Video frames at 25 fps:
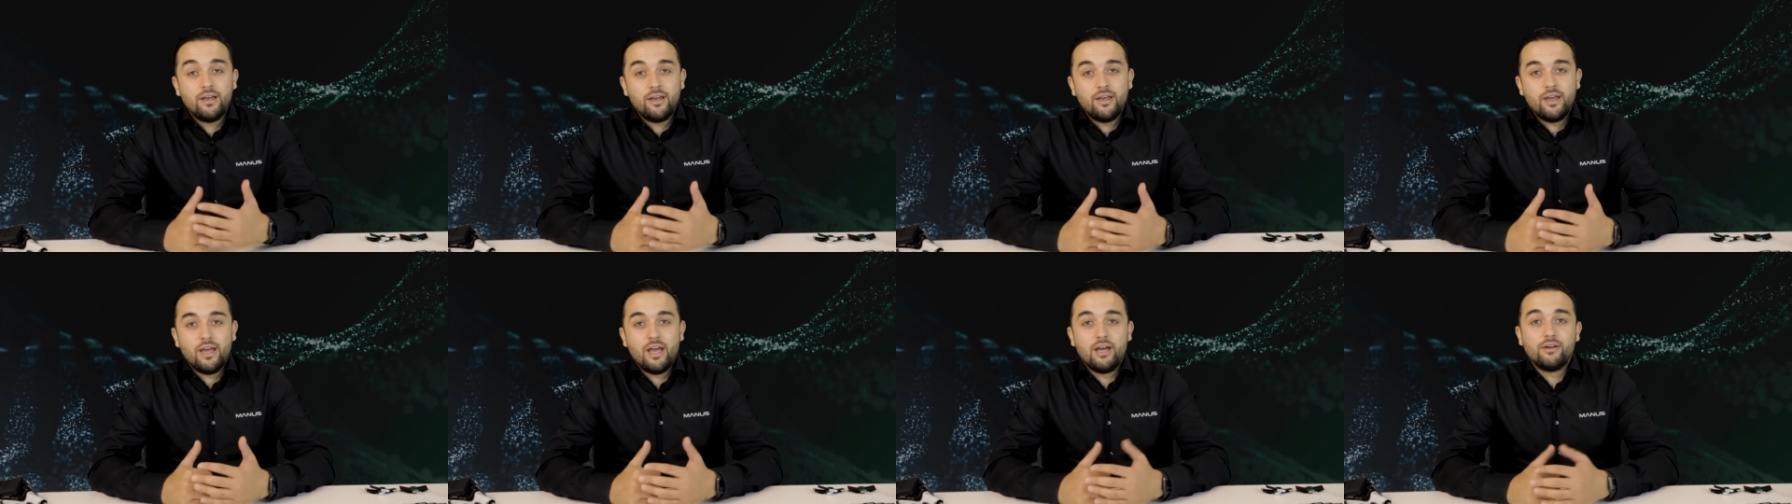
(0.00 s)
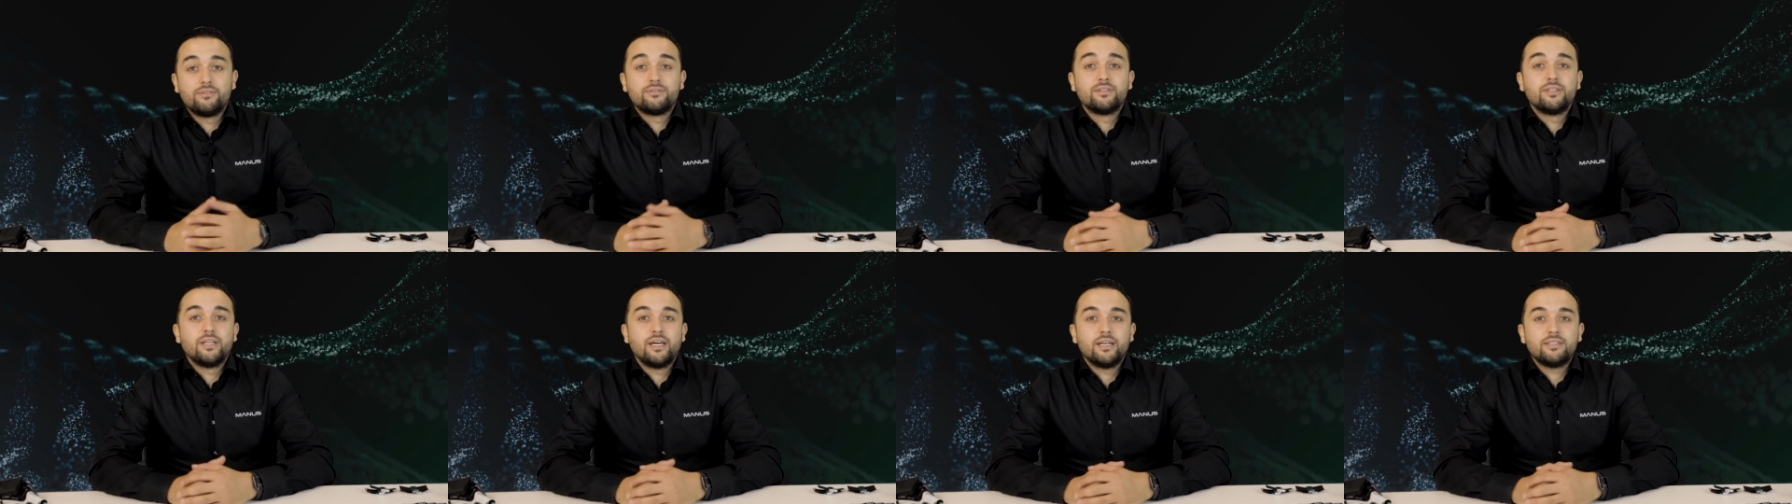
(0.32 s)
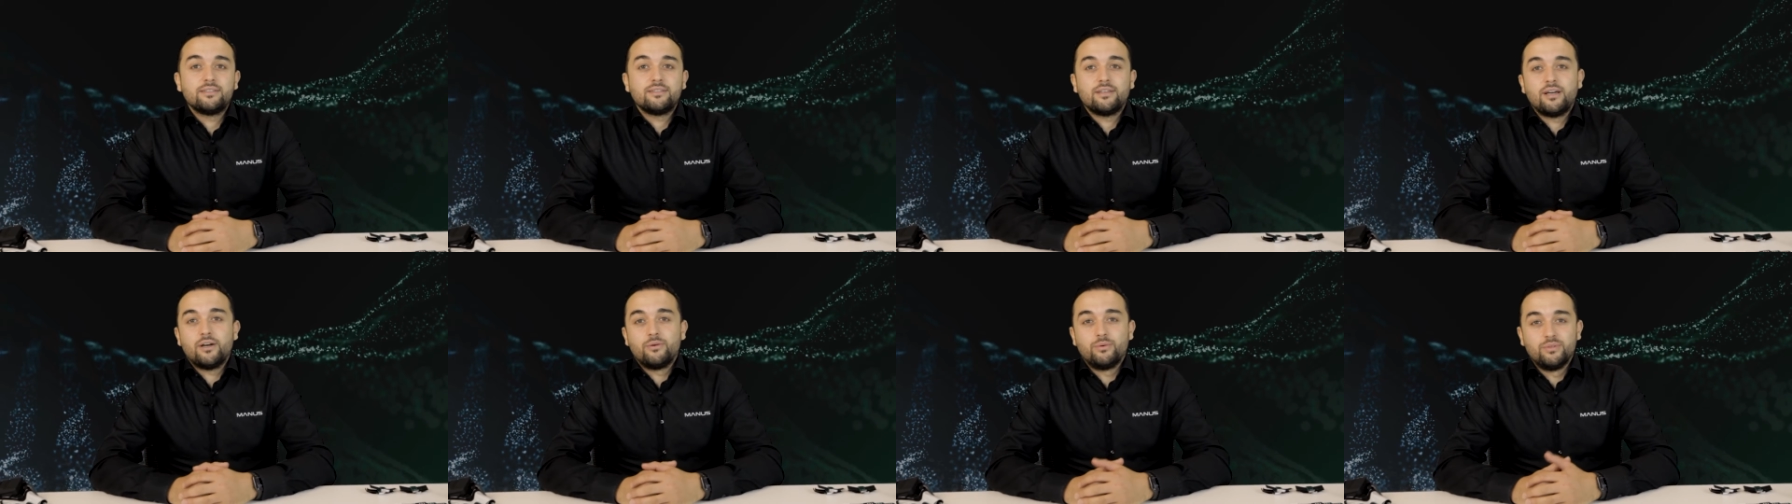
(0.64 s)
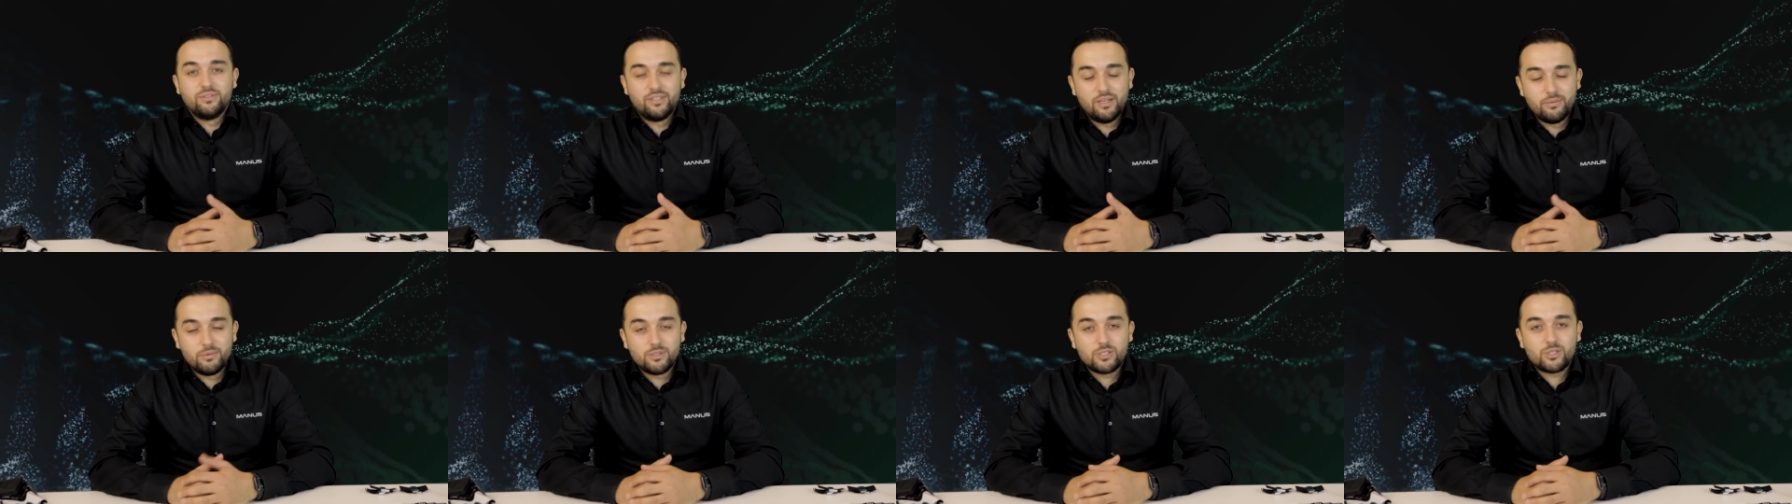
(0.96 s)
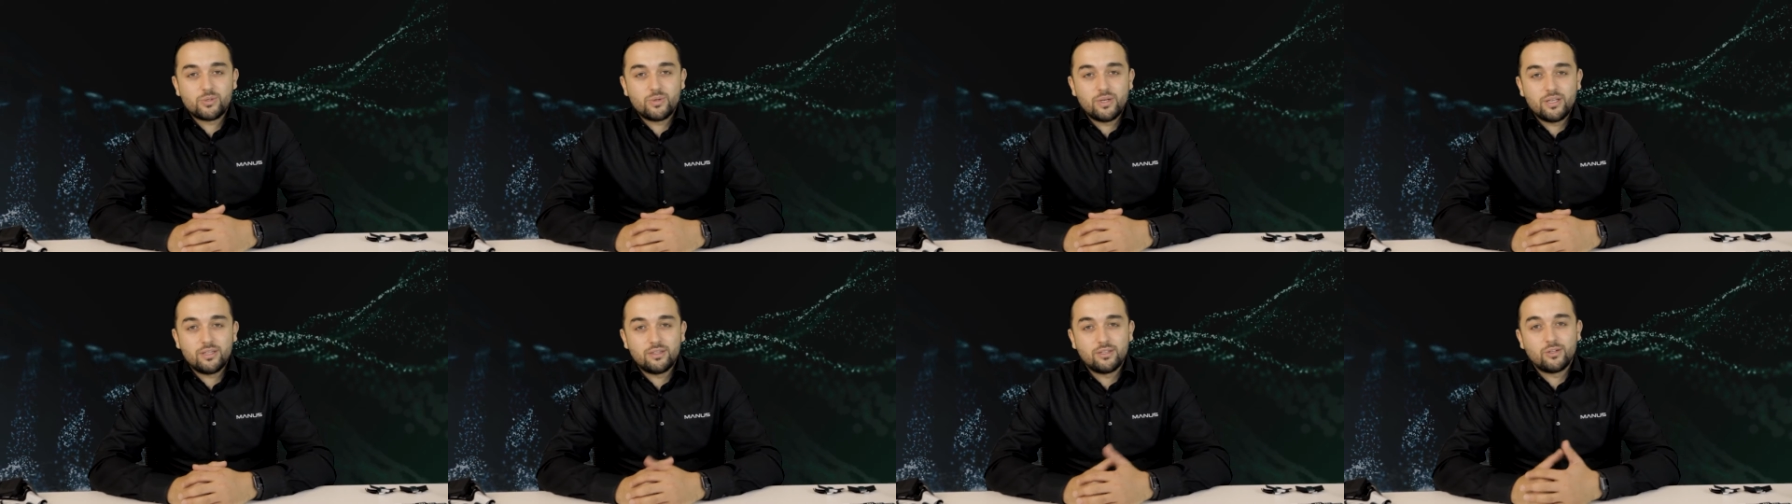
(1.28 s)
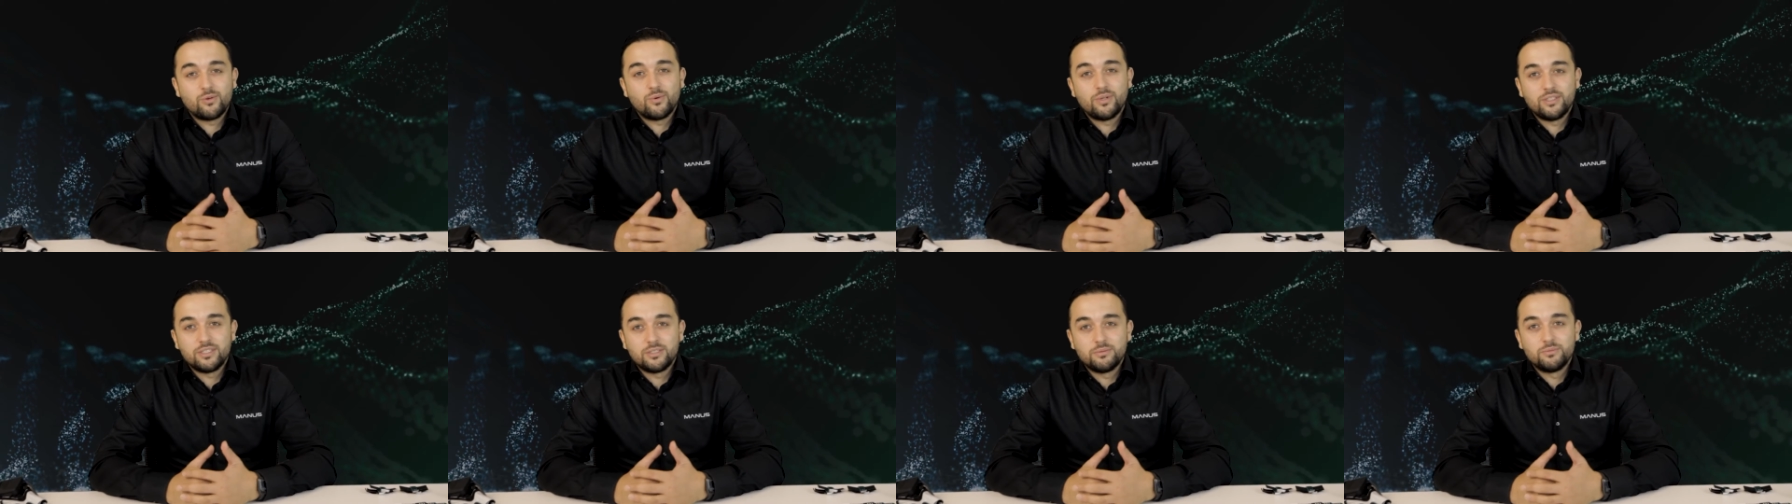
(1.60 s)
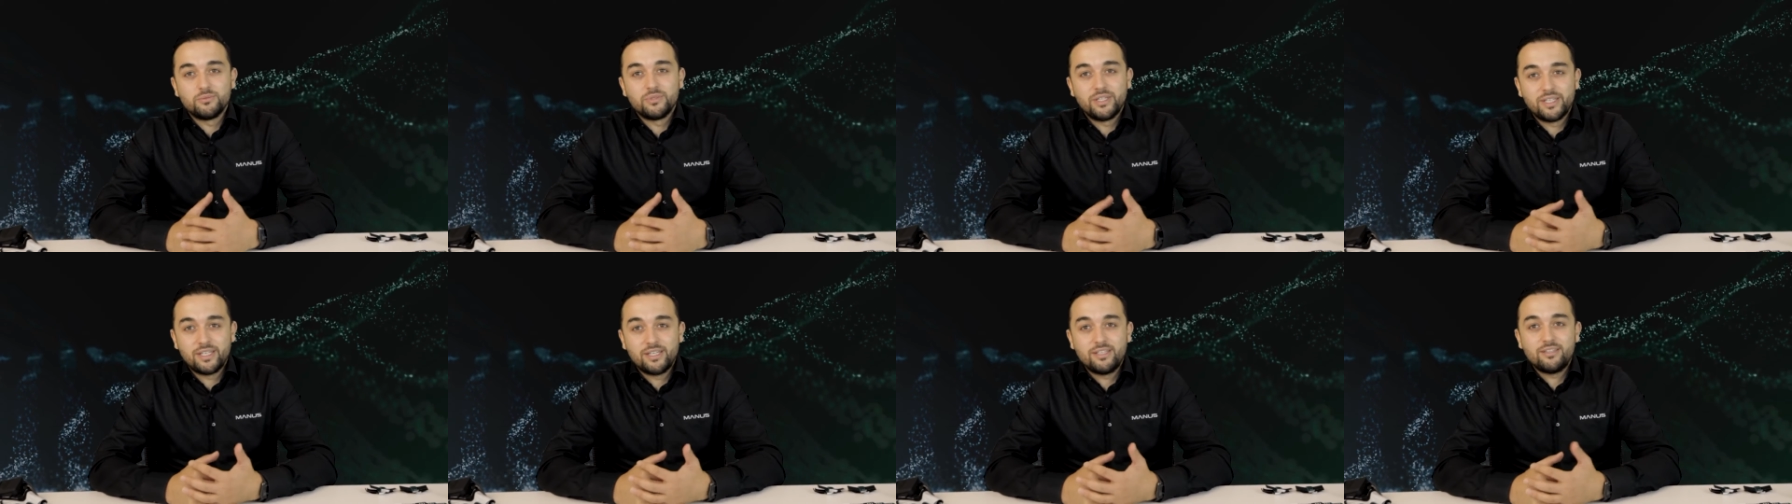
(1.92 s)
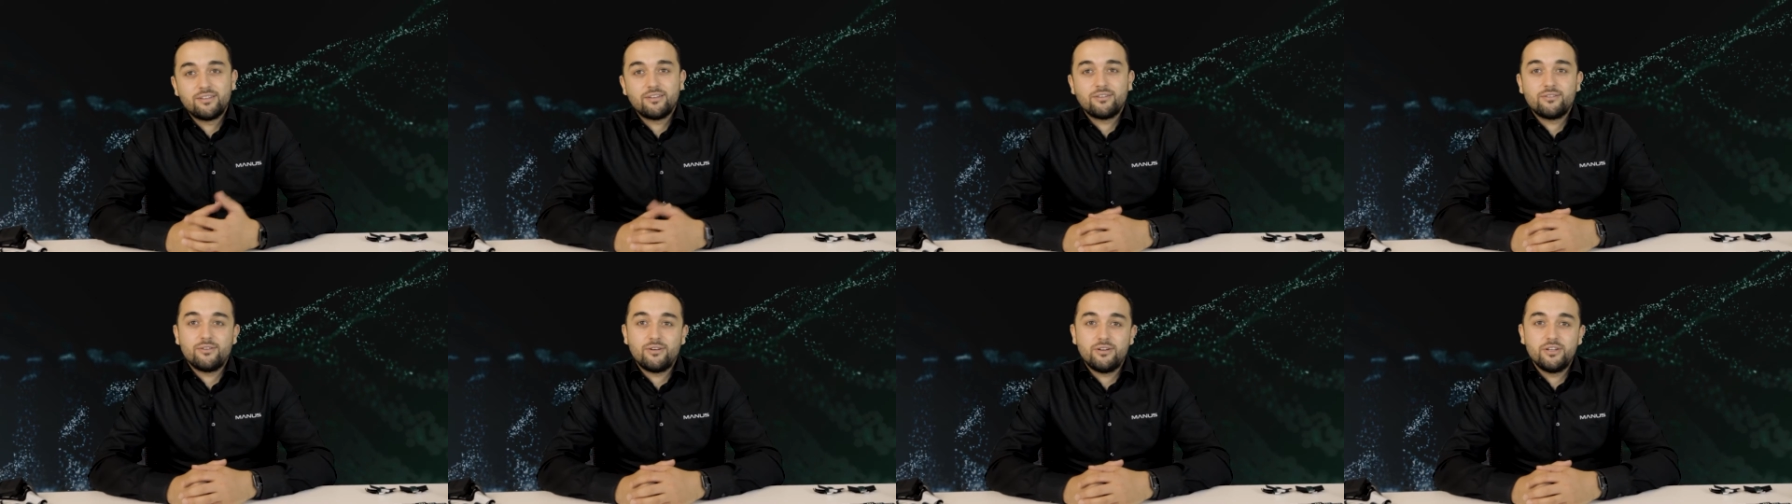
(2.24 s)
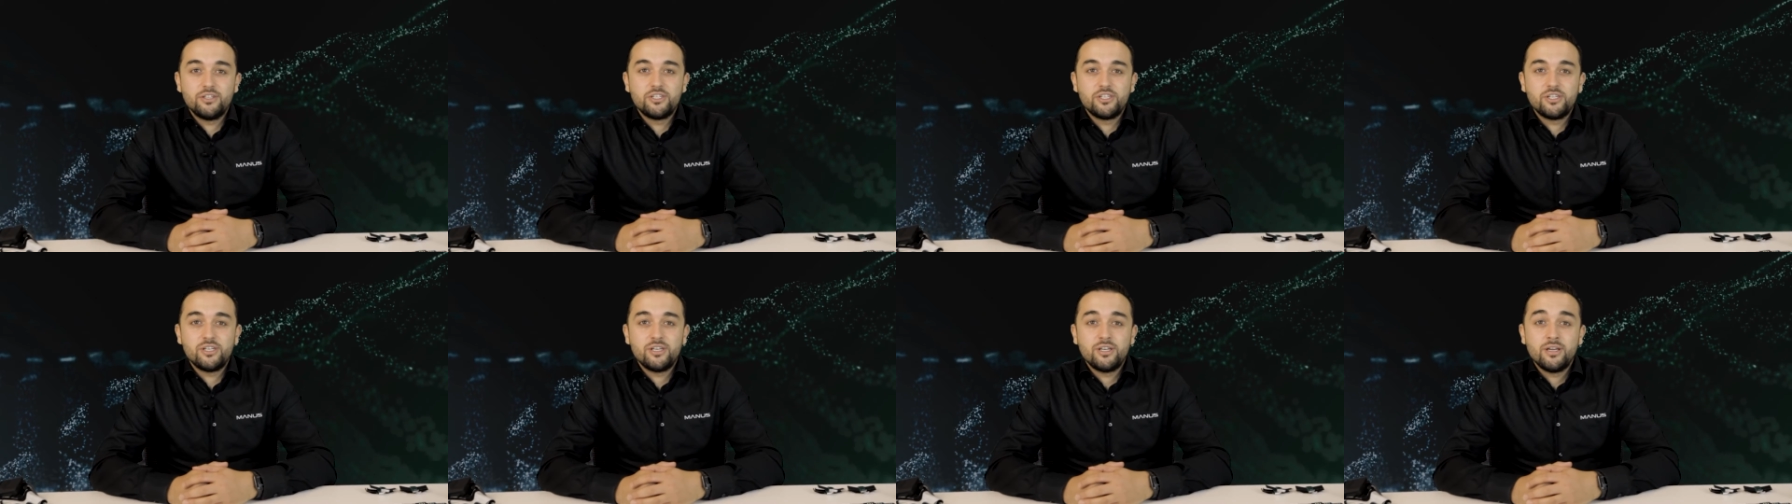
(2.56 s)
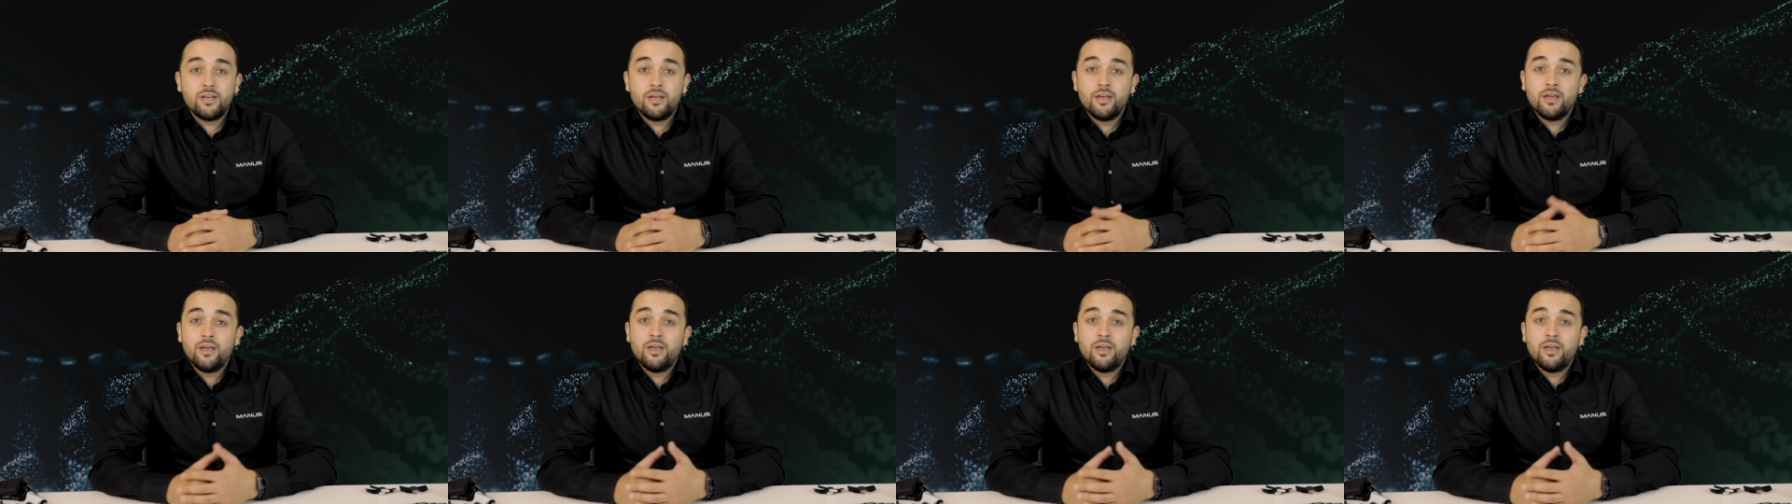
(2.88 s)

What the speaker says: After that, I will demonstrate the quantum tracking technology